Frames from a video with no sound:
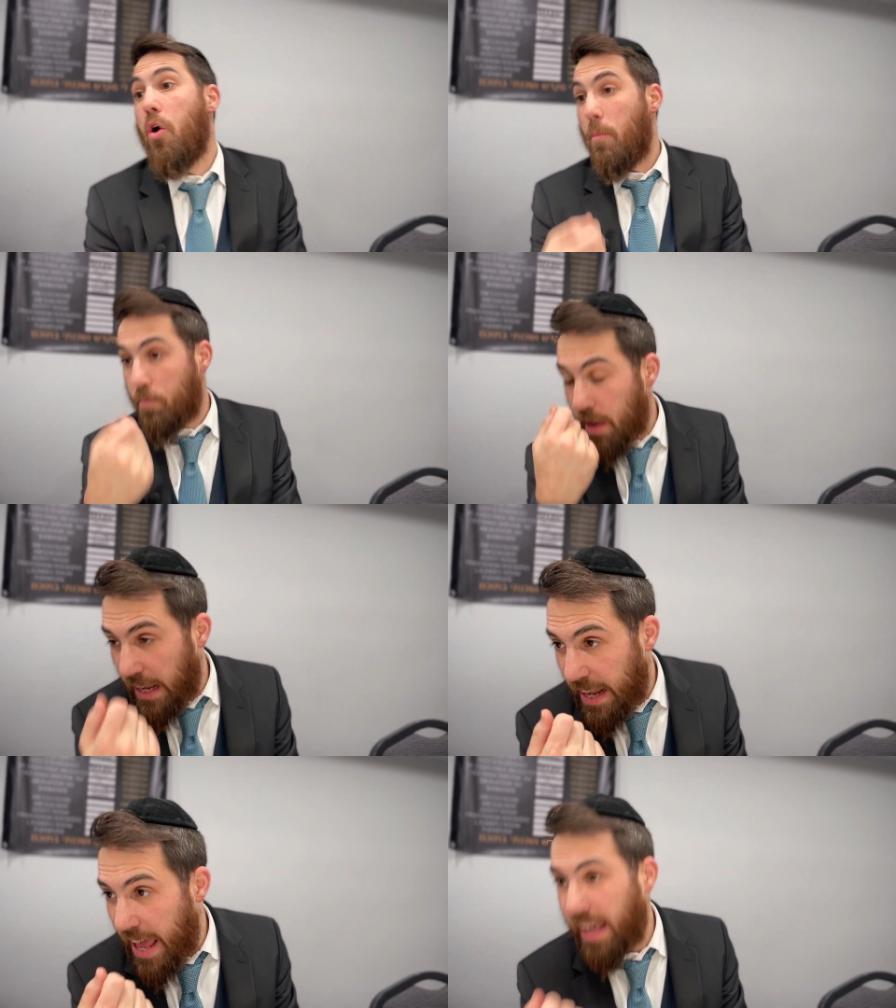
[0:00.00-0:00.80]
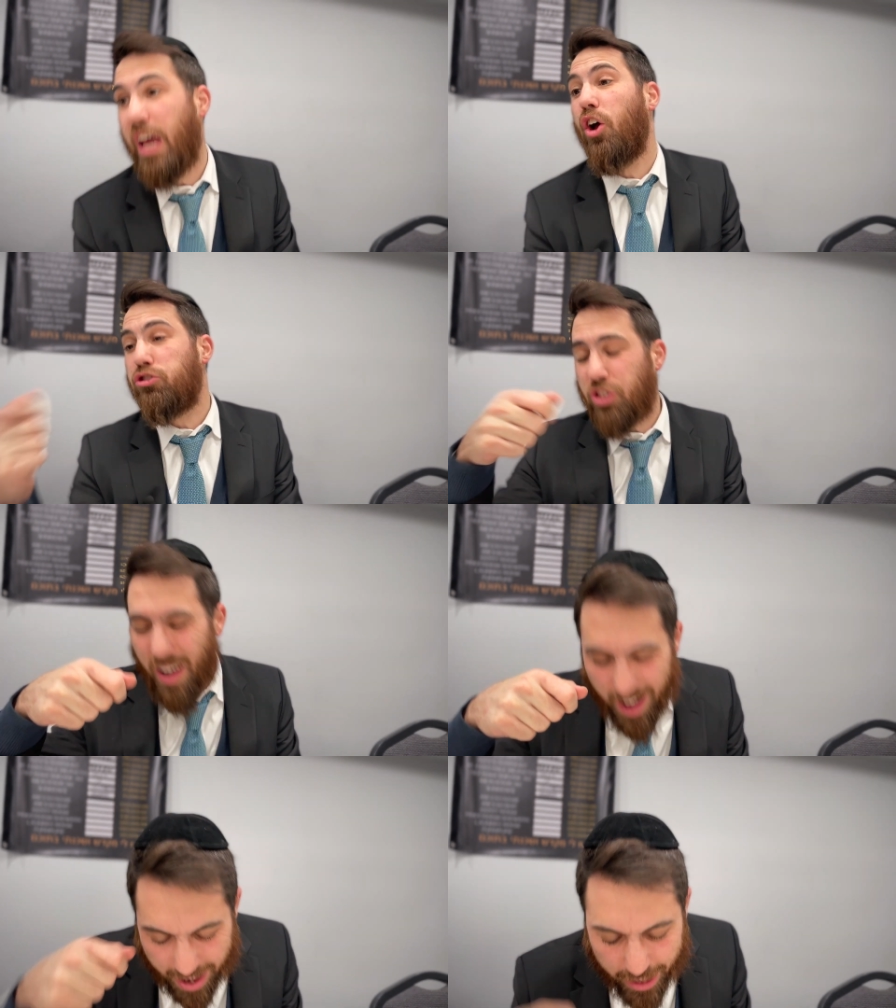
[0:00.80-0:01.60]
meaning it also
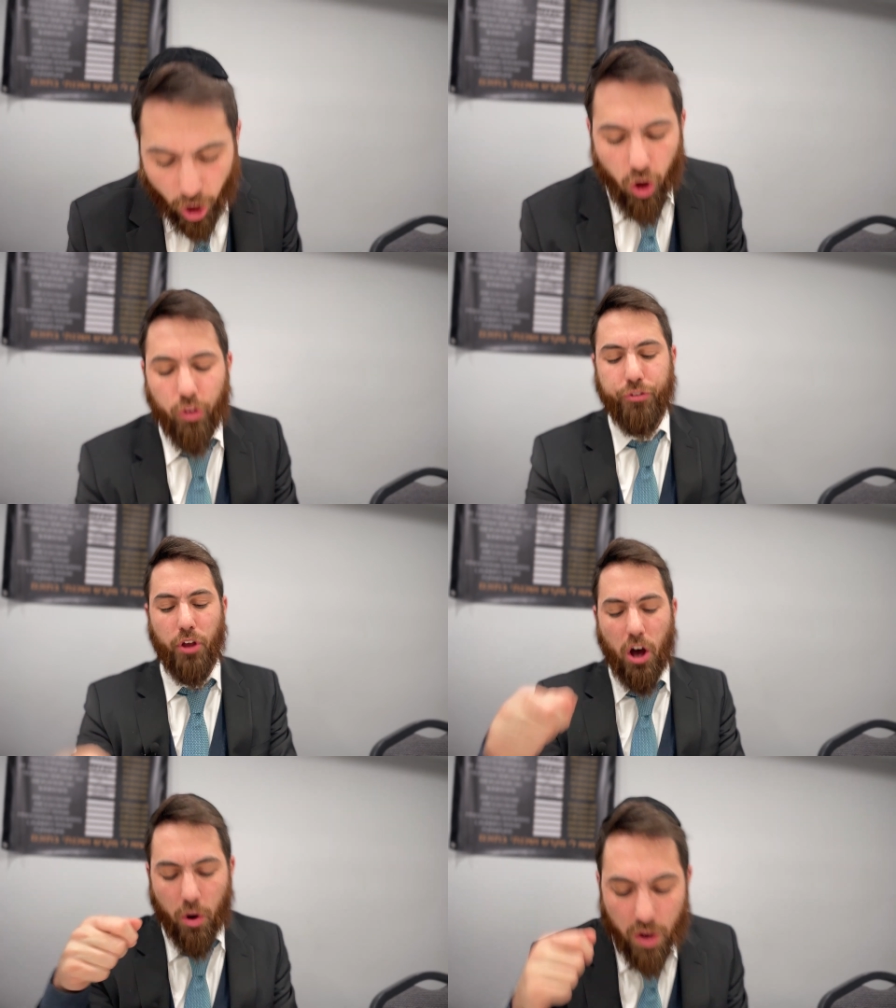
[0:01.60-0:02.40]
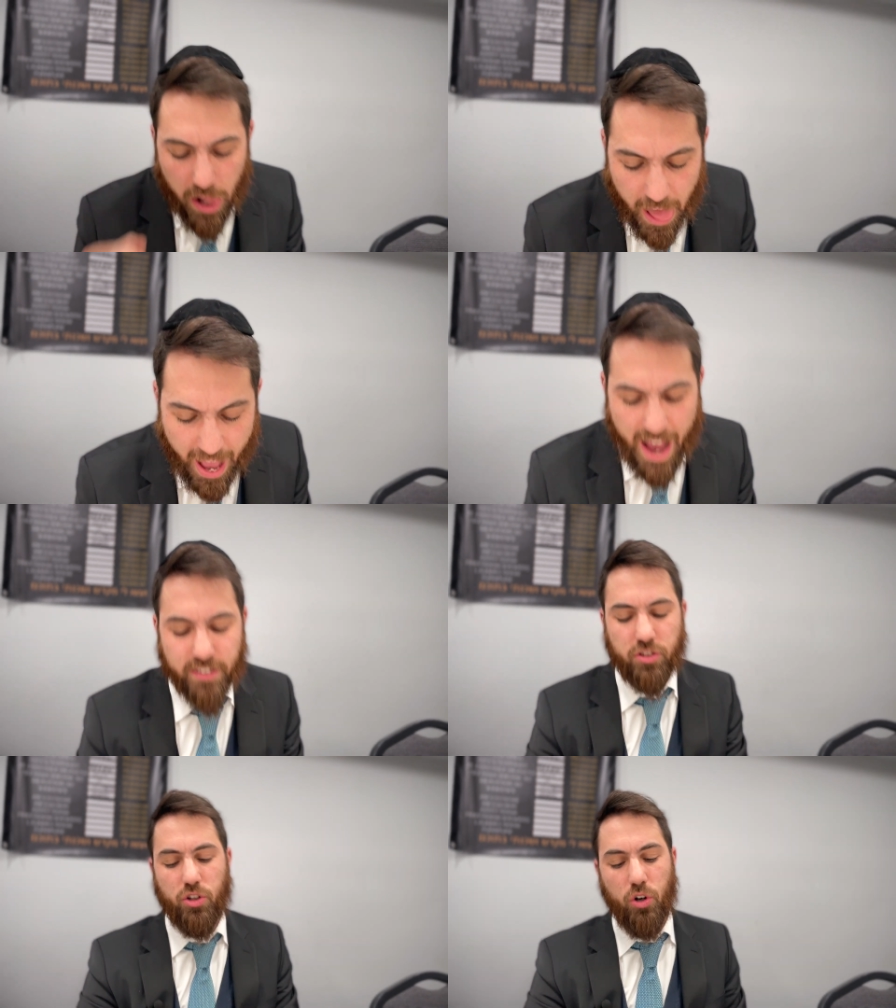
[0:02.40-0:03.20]
it also
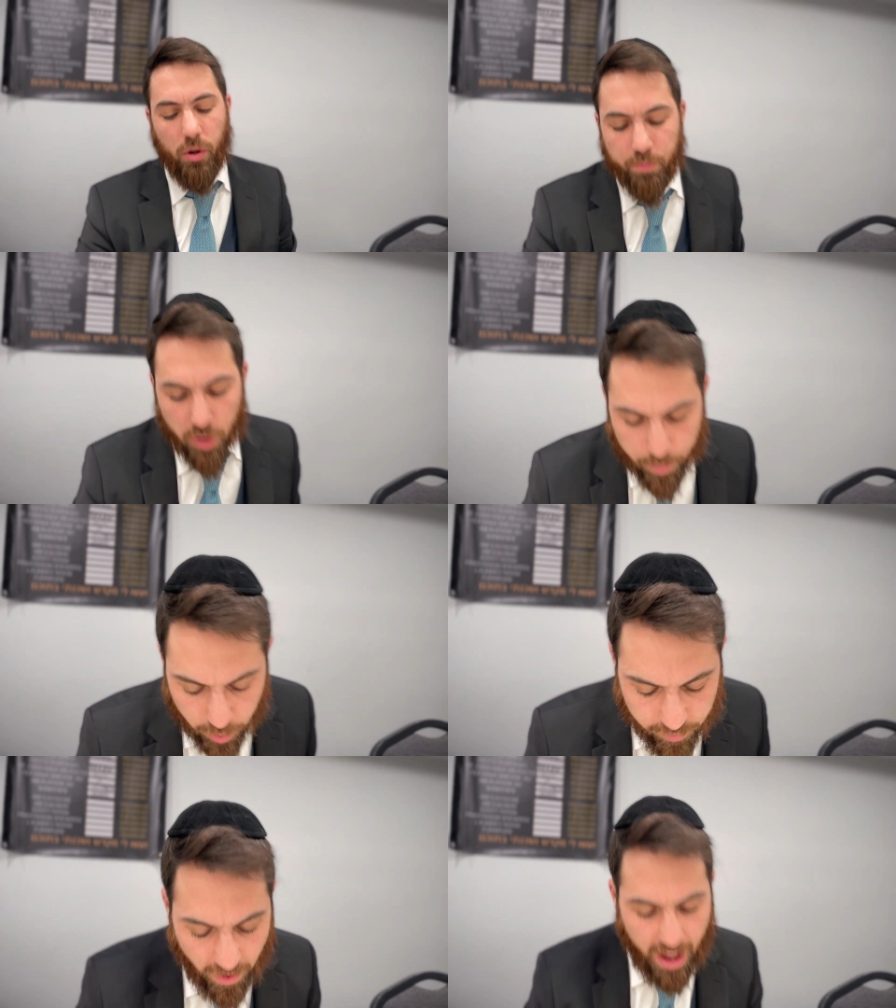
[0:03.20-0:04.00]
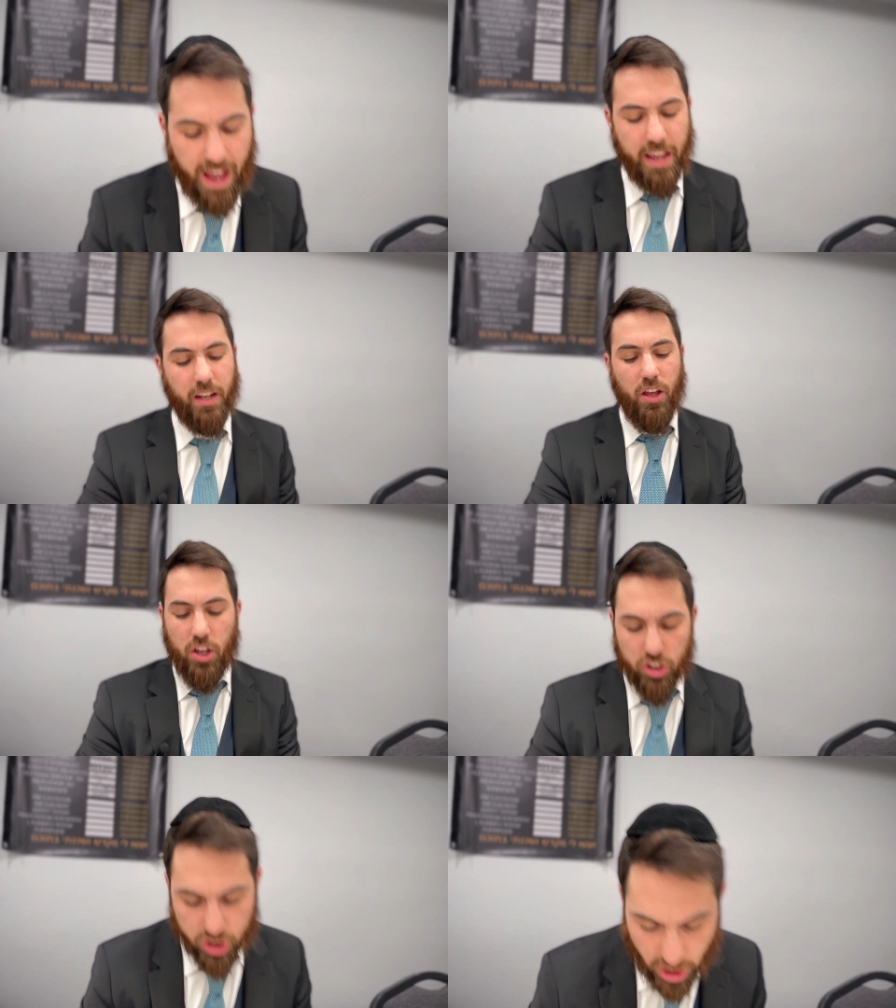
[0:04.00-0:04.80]
has to provide
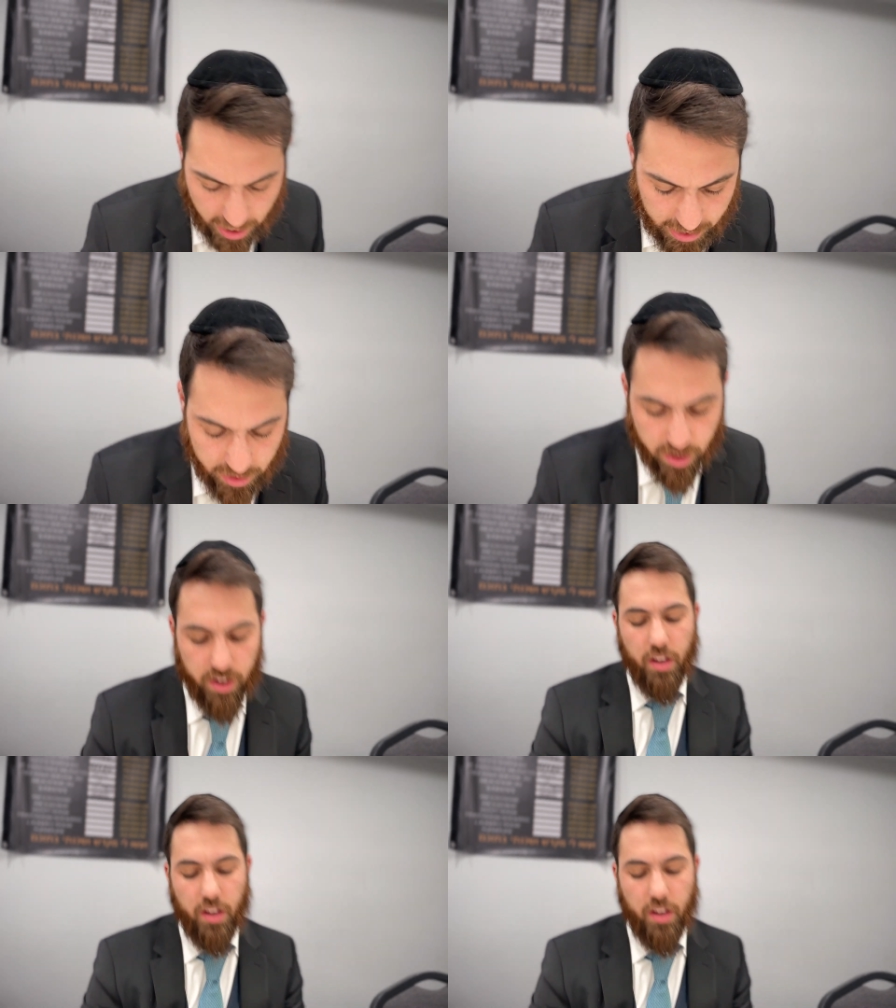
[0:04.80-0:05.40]
shade.